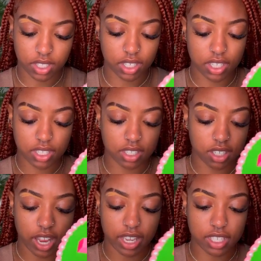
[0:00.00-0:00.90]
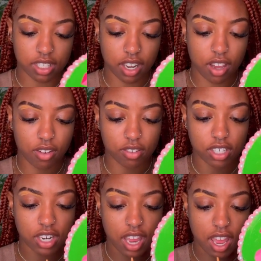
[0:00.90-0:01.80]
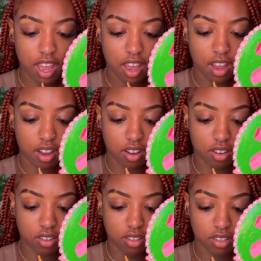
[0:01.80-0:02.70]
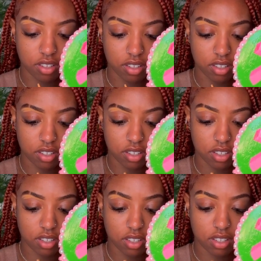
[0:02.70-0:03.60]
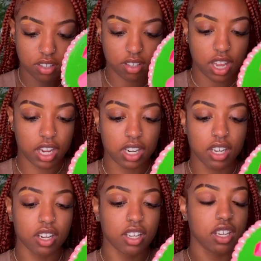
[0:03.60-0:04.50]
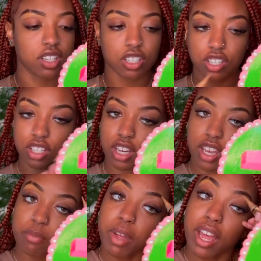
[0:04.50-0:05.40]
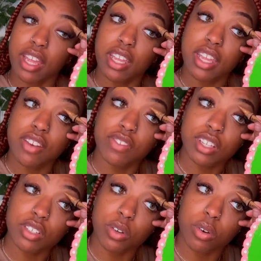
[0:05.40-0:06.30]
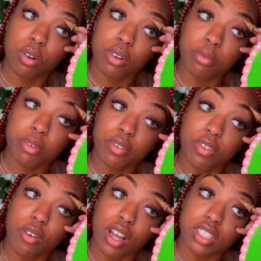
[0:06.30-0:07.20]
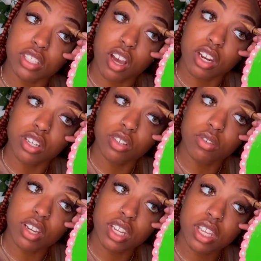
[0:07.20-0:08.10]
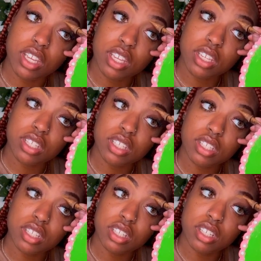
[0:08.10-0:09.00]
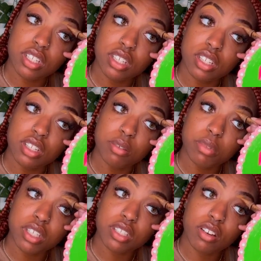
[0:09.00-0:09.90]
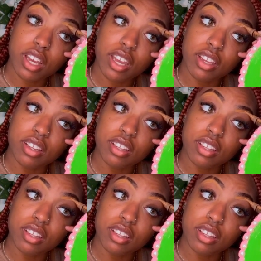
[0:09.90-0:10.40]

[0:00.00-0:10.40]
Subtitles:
And this look like it's low, child. I clearly didn't check my inventory before I started doing this. It's okay.